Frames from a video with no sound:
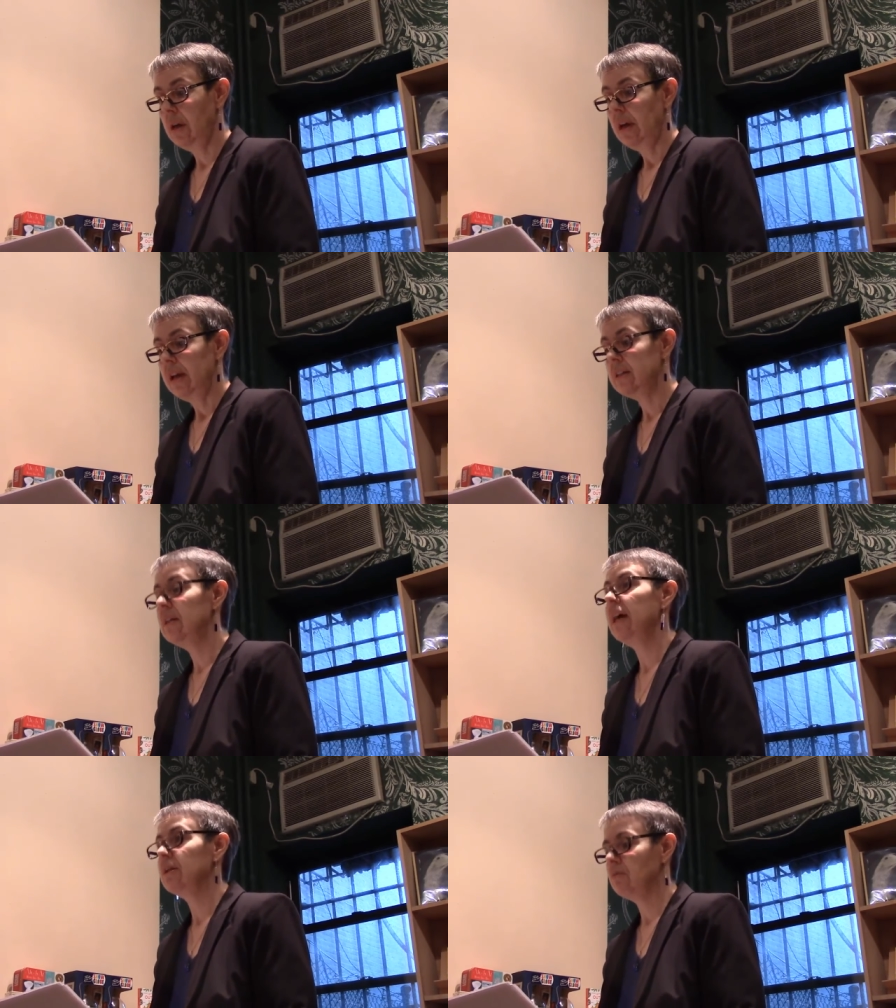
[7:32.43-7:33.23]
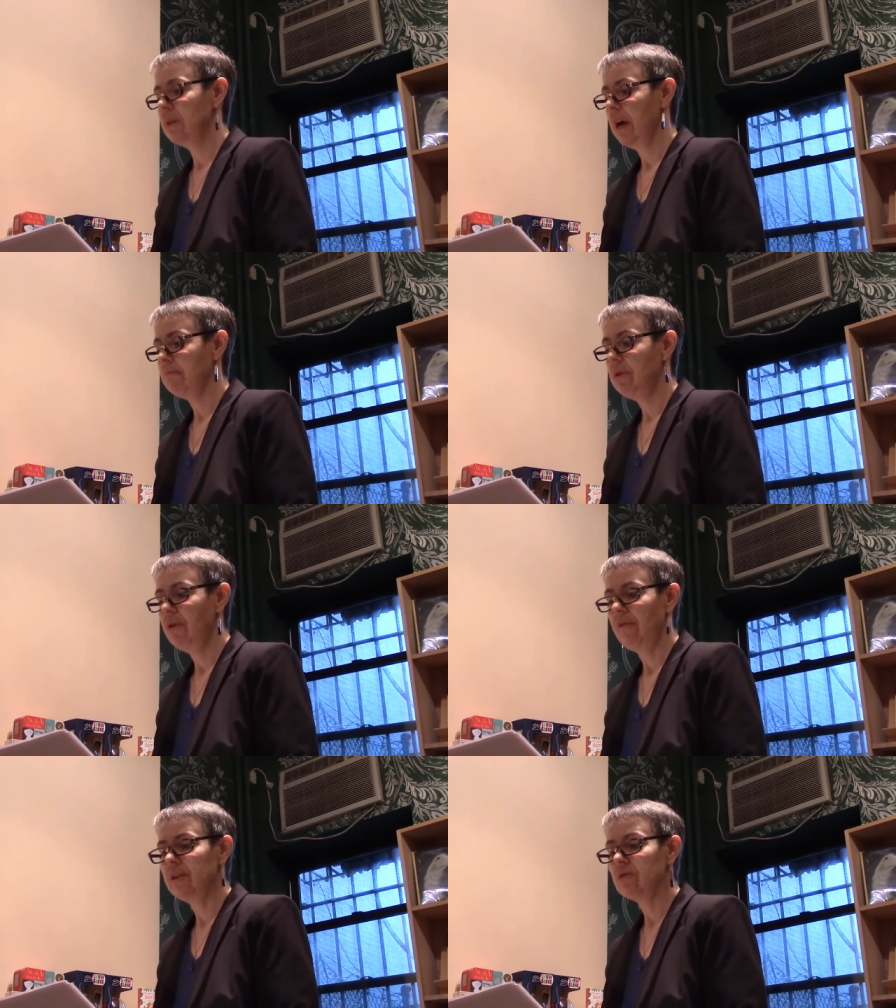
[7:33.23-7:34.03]
His legs would not
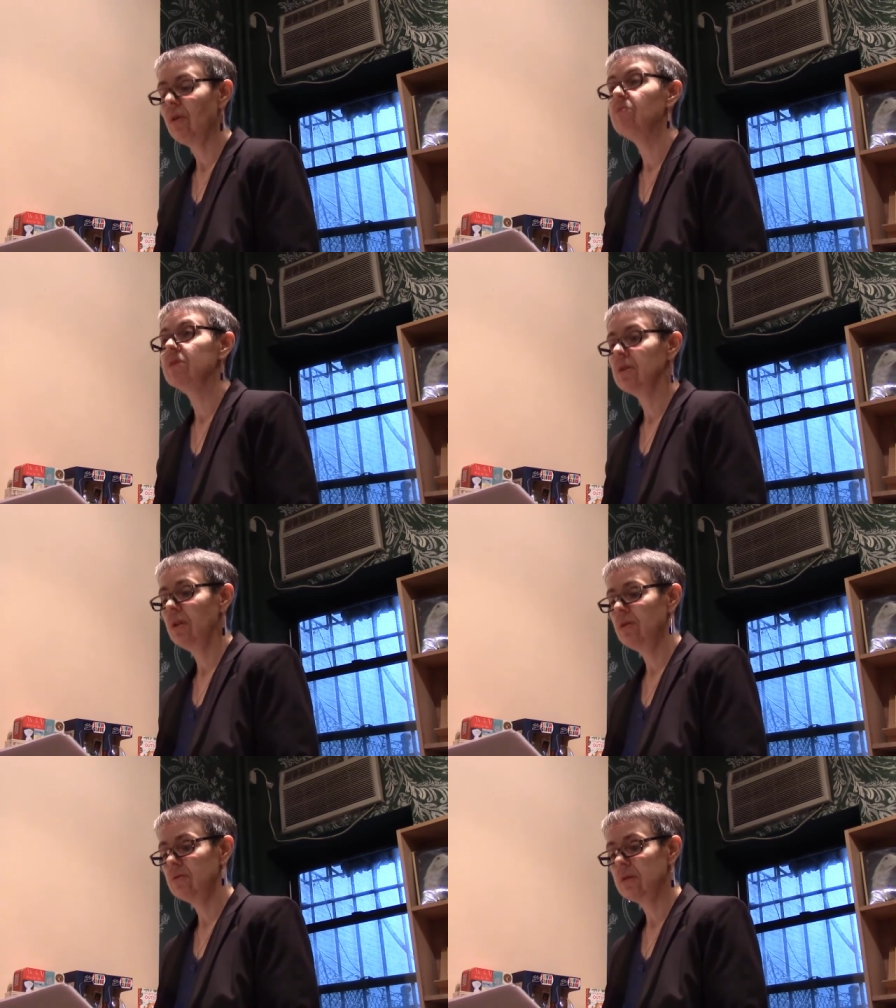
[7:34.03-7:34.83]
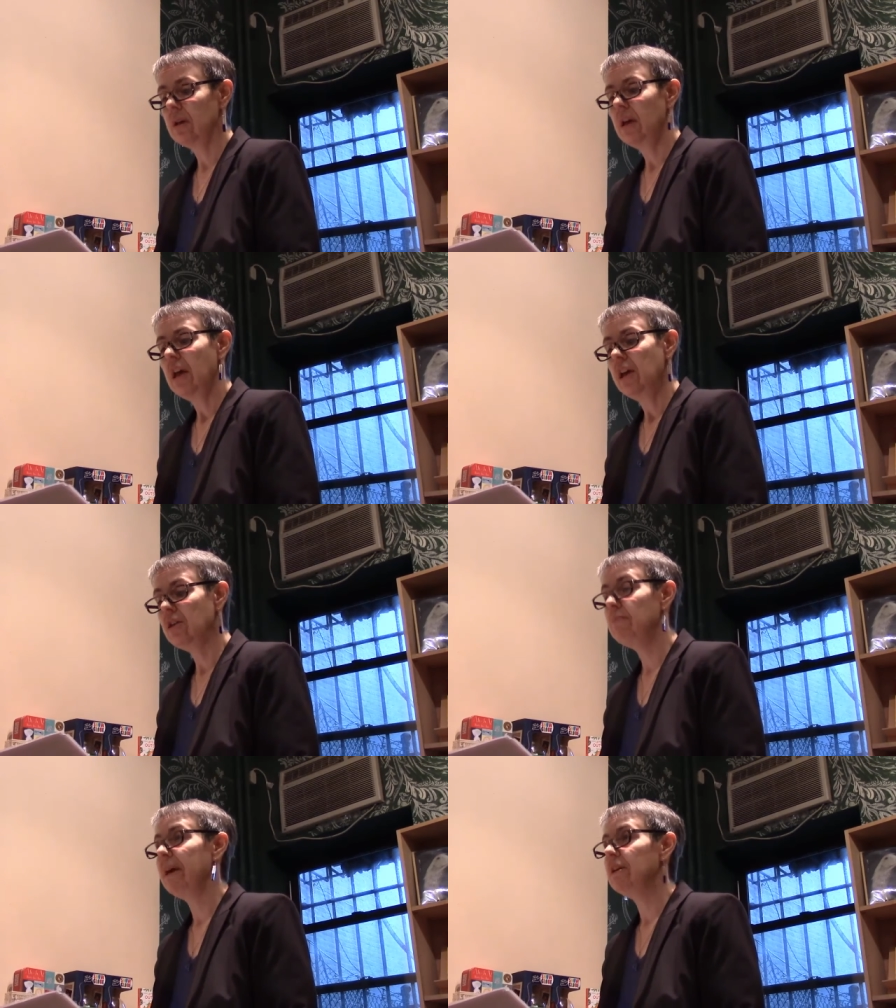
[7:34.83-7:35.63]
move. His throat was closed. He
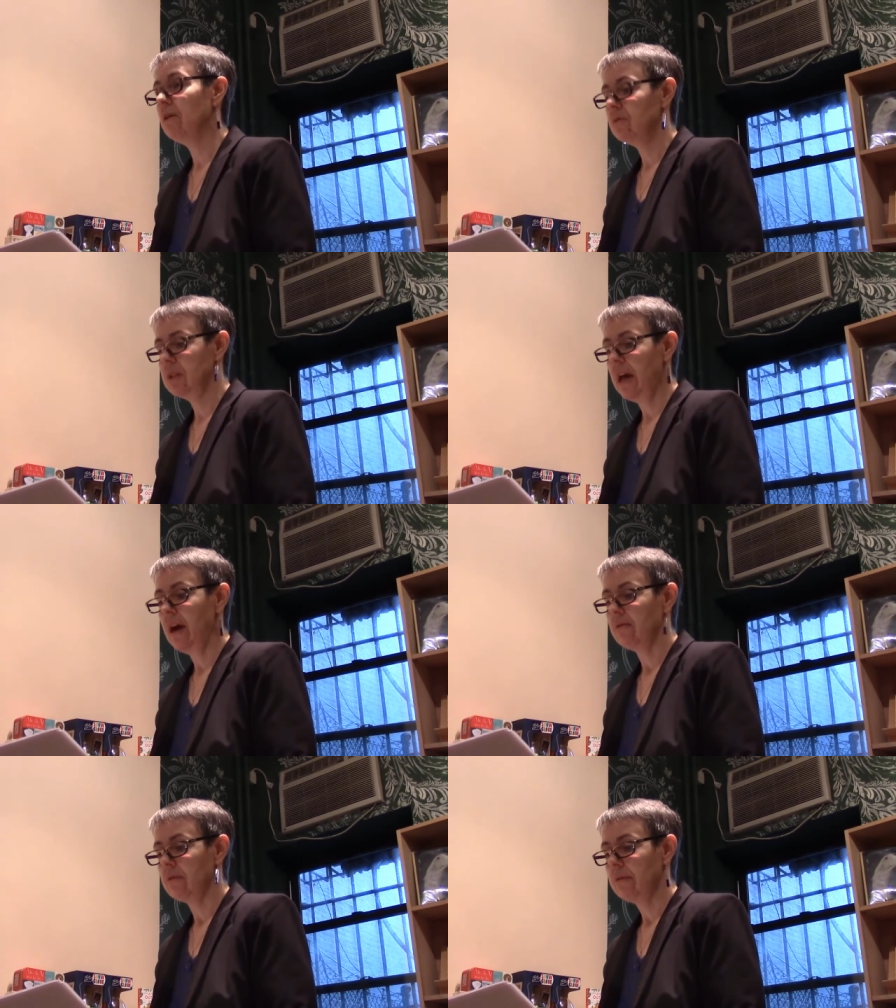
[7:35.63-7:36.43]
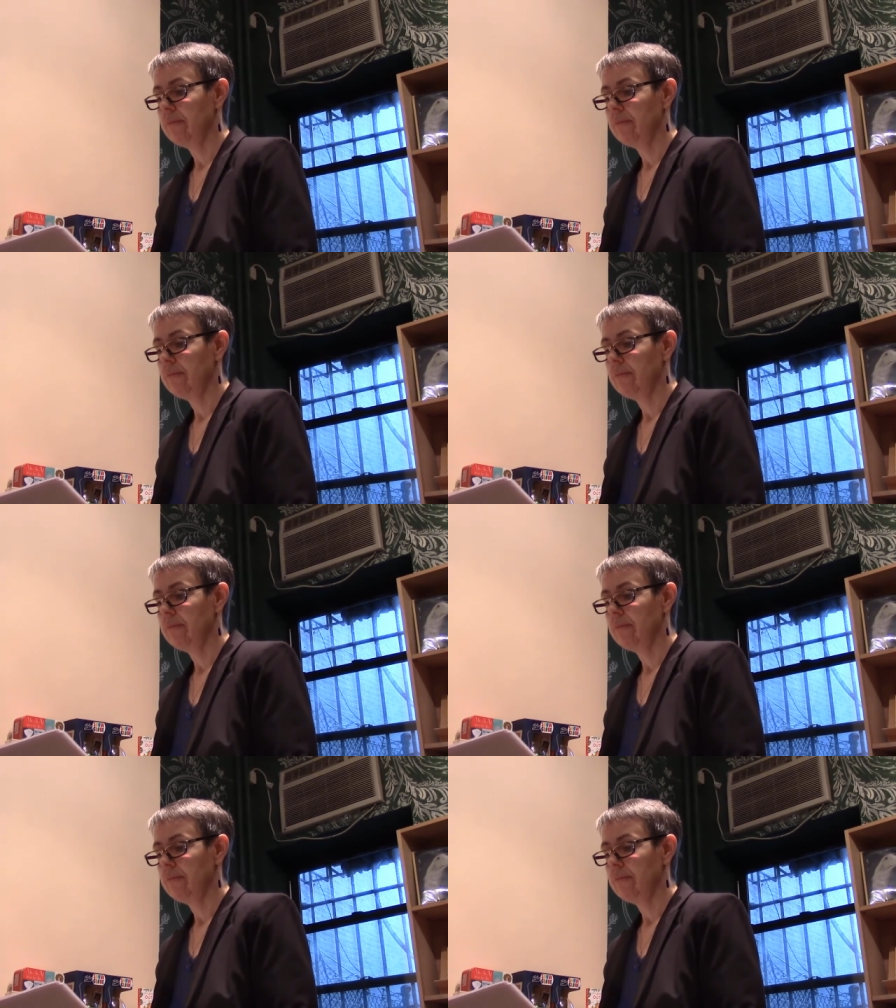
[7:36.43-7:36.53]
could make no sound.